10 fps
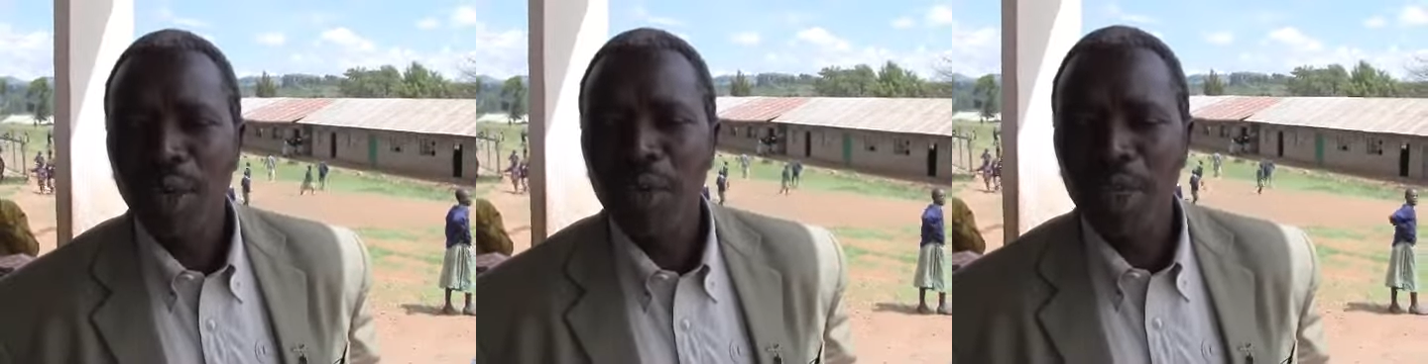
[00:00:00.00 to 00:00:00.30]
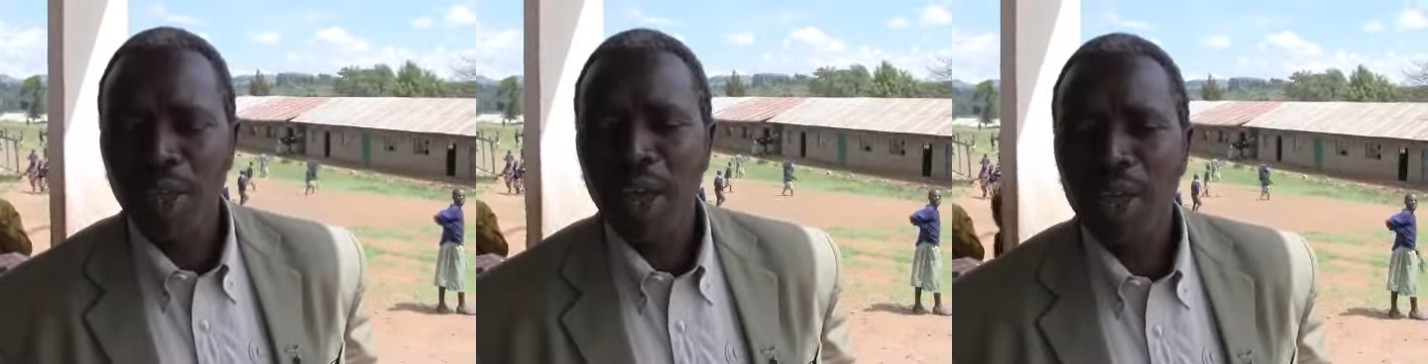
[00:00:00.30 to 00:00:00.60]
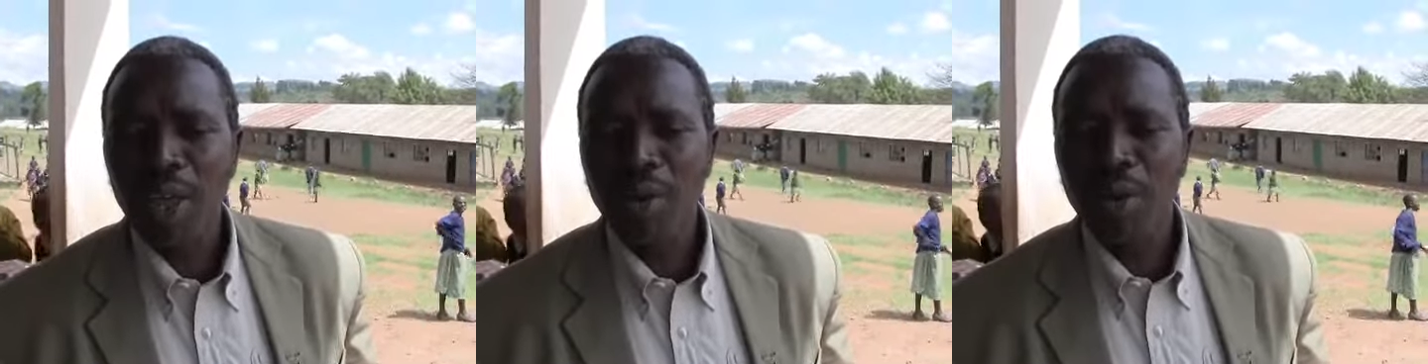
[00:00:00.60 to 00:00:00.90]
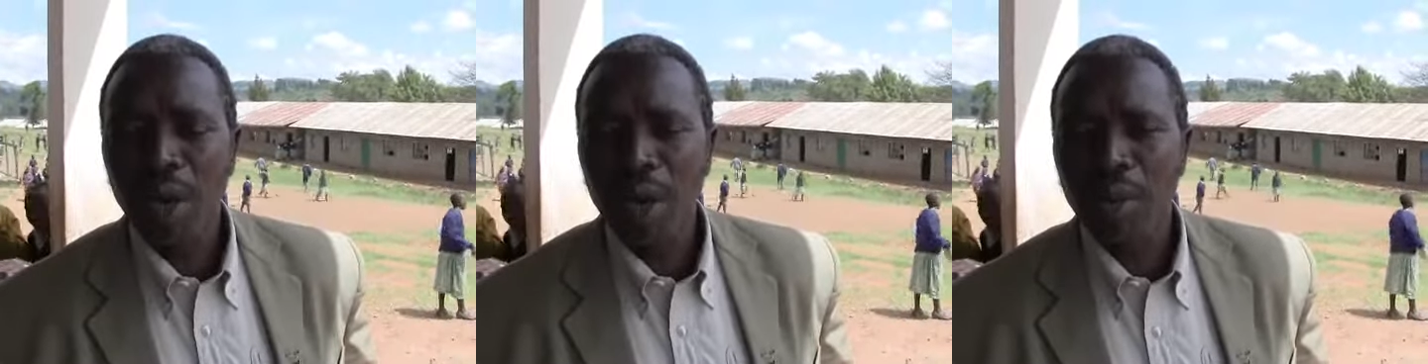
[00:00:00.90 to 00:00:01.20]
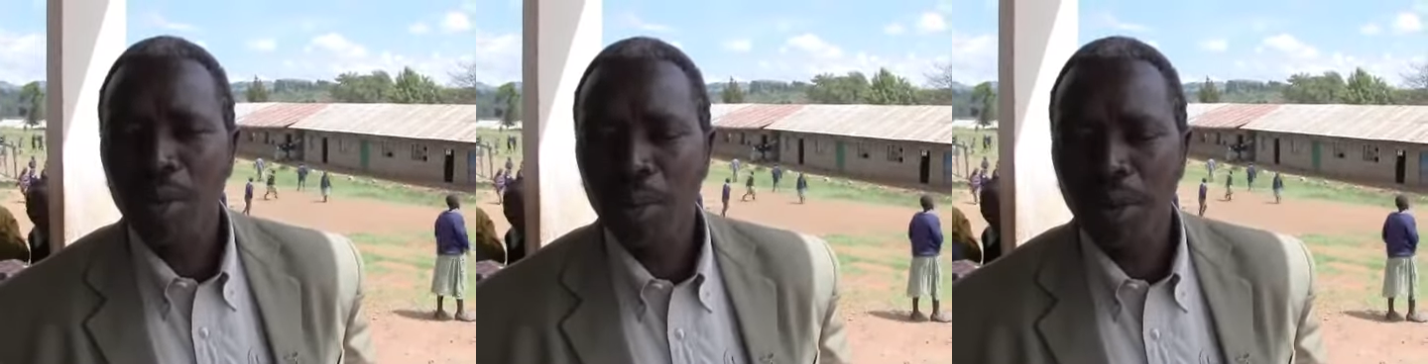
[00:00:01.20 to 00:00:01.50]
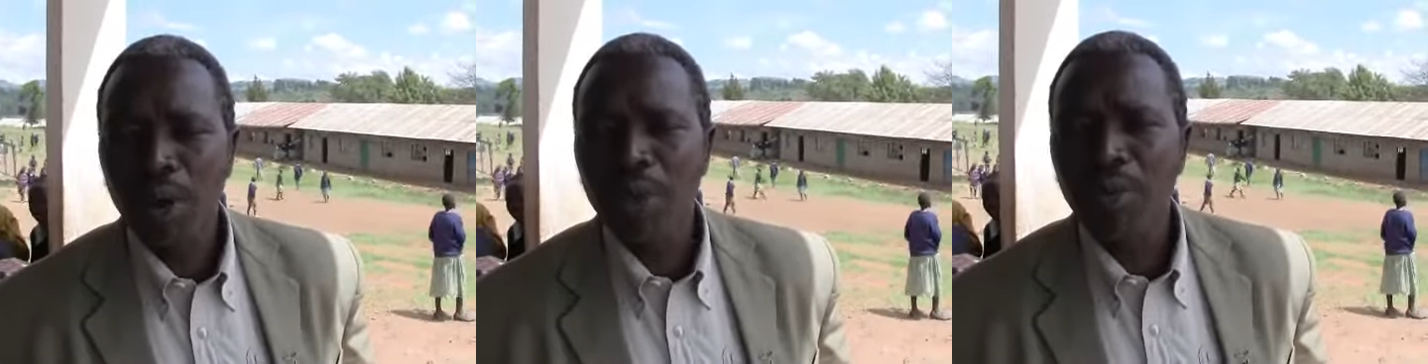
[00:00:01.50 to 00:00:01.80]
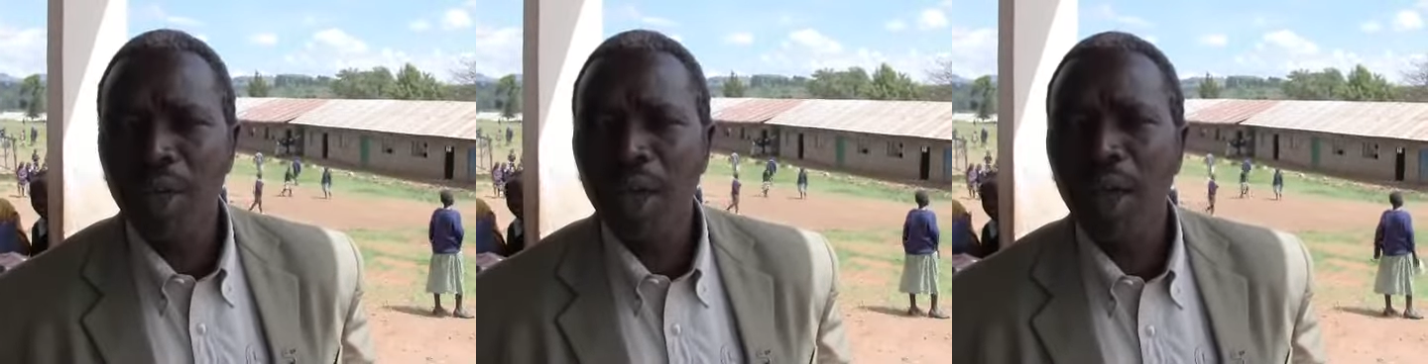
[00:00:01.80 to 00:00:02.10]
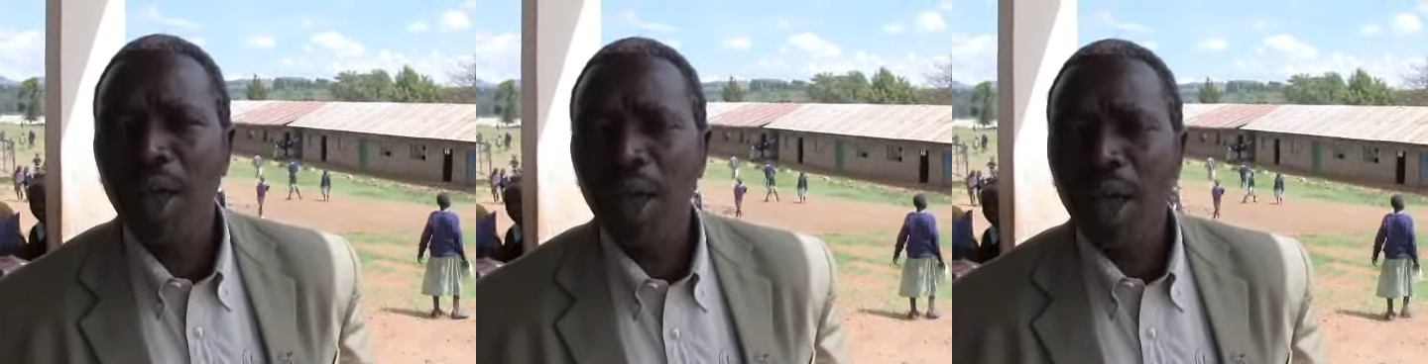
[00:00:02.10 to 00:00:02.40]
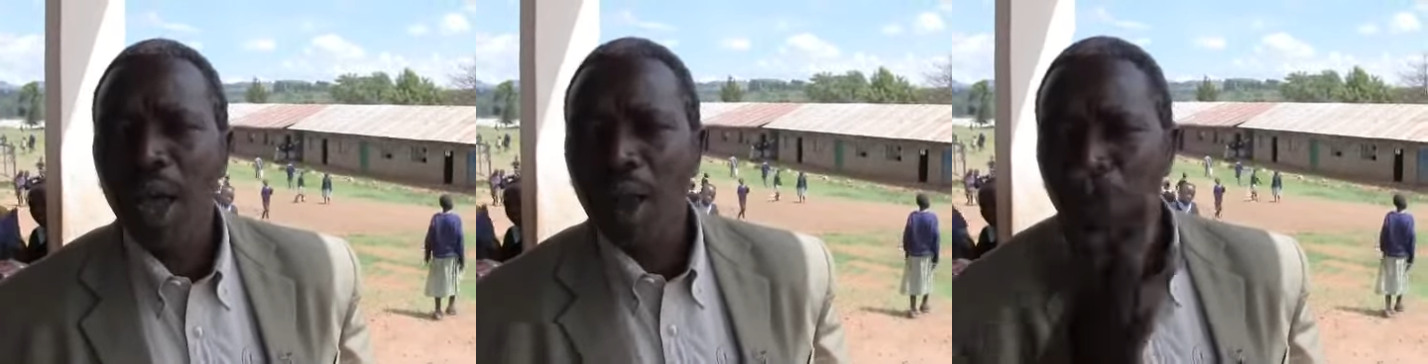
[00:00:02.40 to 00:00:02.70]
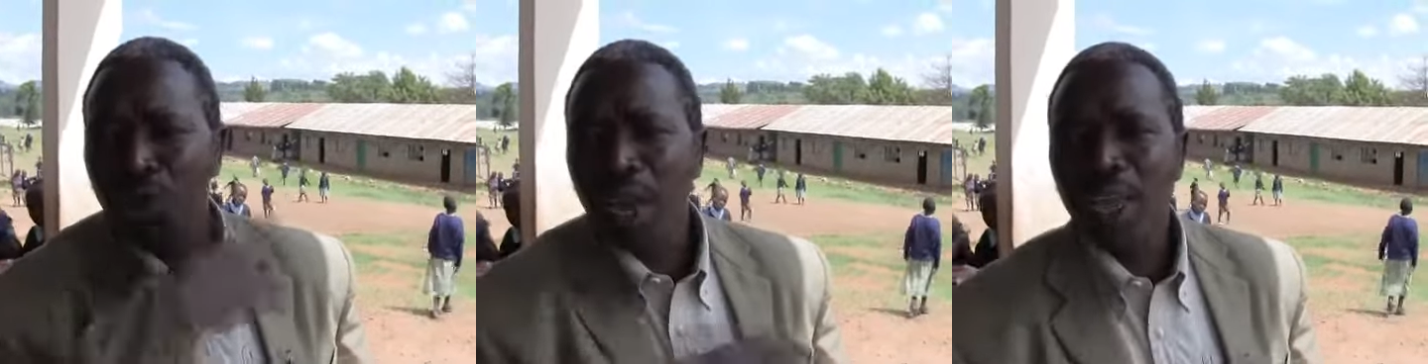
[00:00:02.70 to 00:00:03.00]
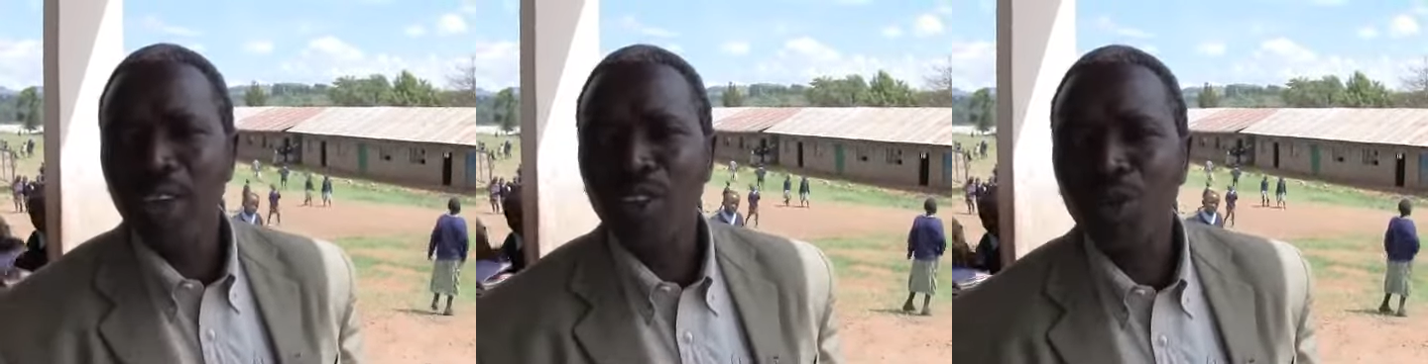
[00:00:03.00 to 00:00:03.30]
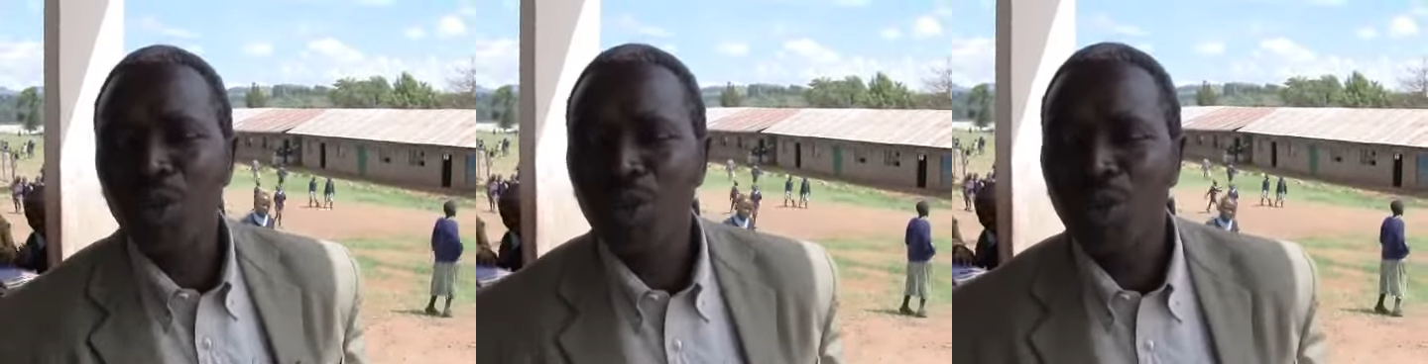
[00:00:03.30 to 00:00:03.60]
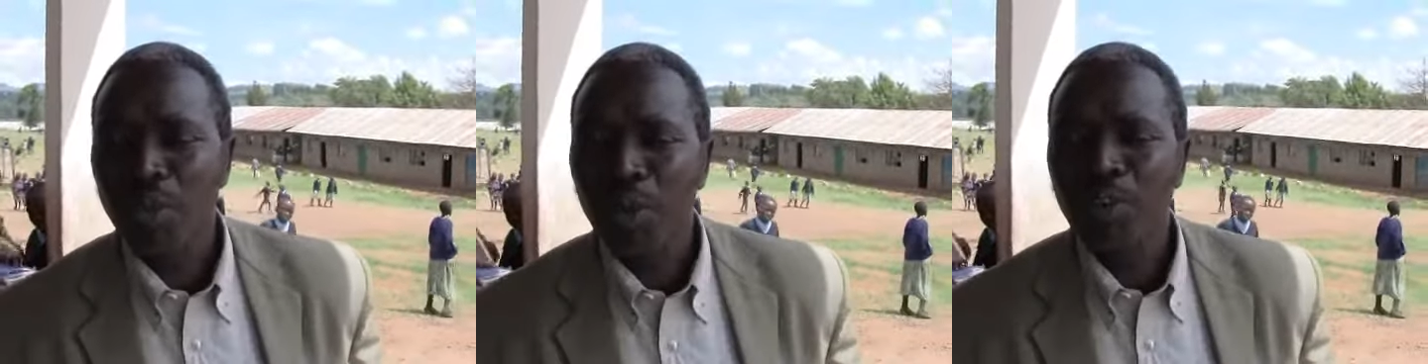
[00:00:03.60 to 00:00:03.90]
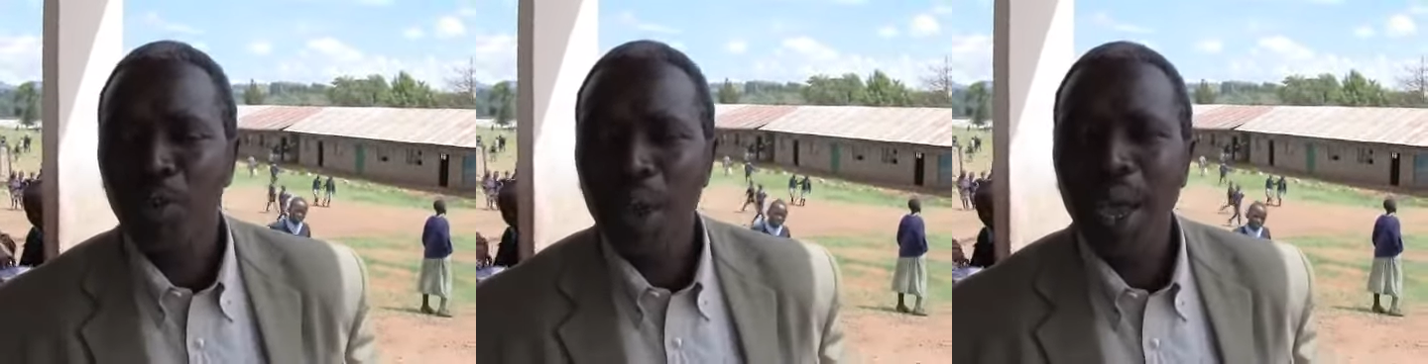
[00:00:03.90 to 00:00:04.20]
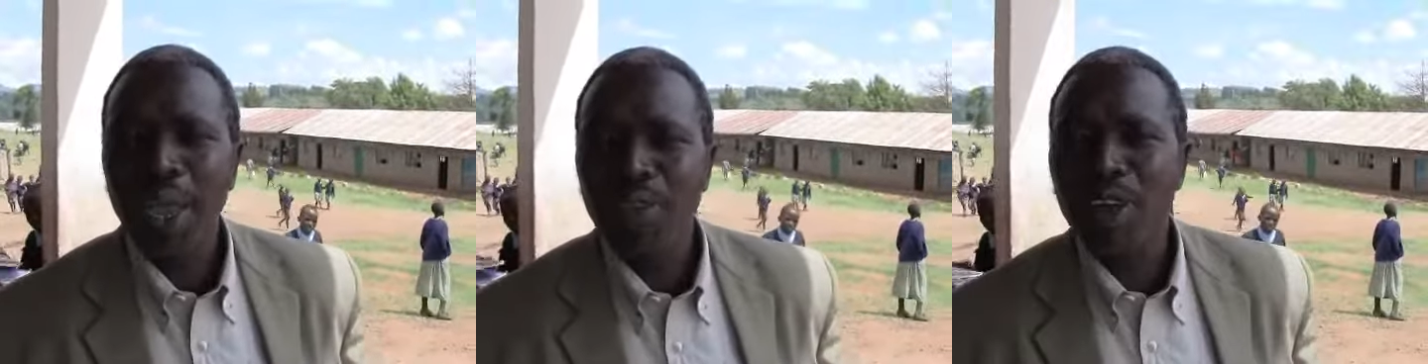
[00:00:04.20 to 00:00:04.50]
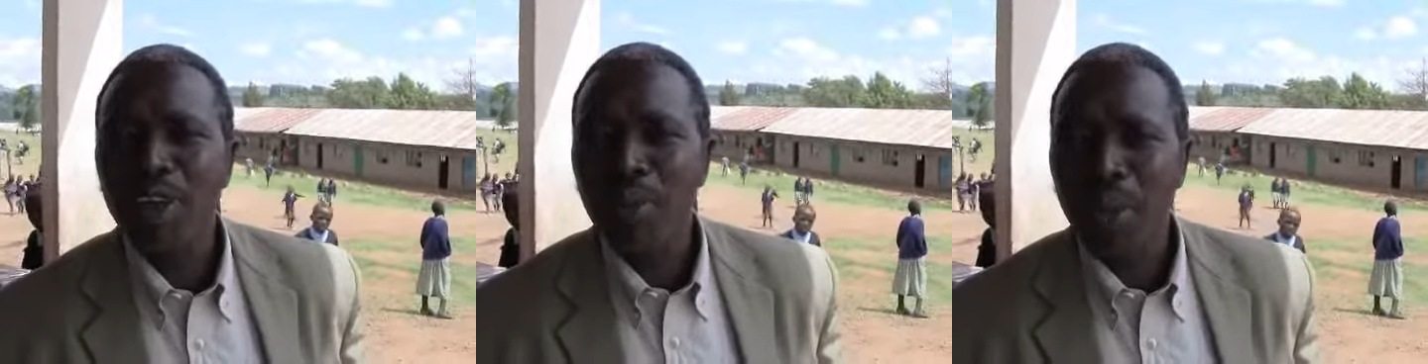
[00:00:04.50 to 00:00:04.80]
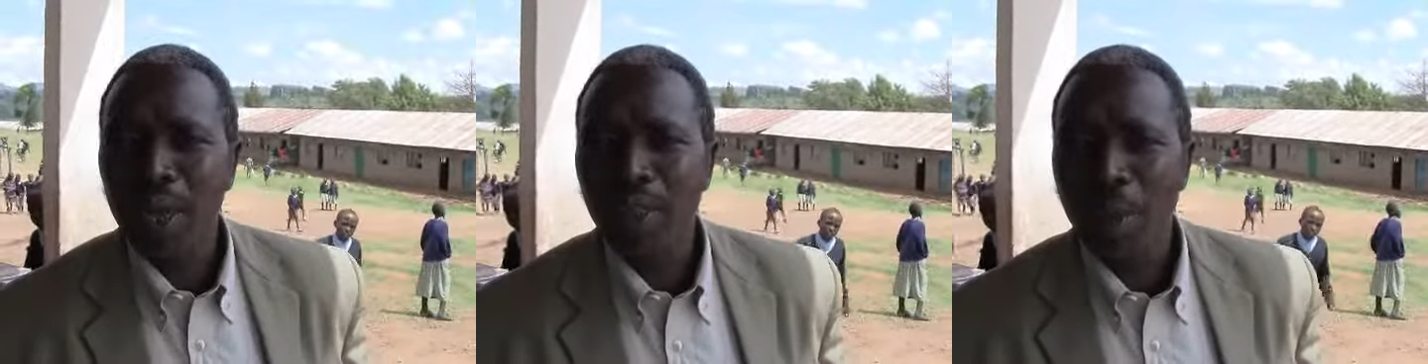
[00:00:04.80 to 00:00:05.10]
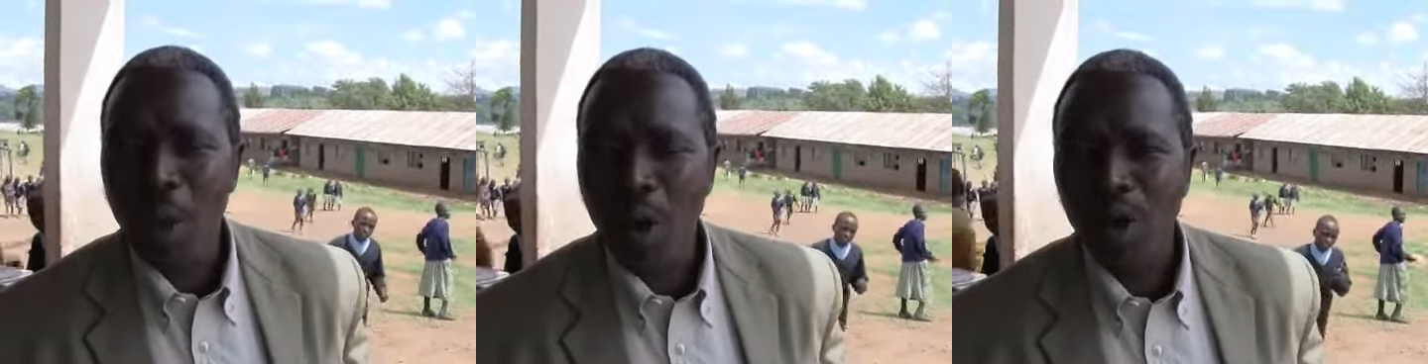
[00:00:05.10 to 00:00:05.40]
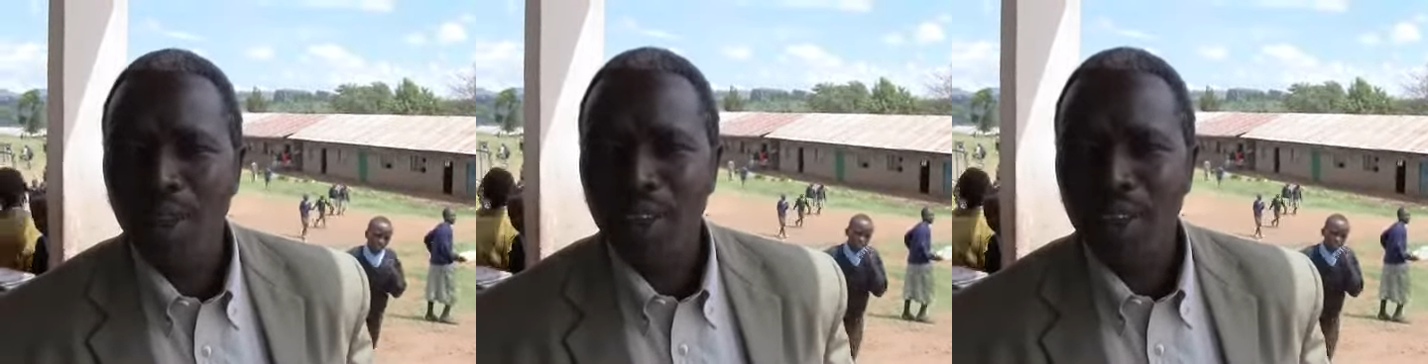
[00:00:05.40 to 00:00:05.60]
We thank uh, Build Africa, and we'd like it to prosper even the, the more.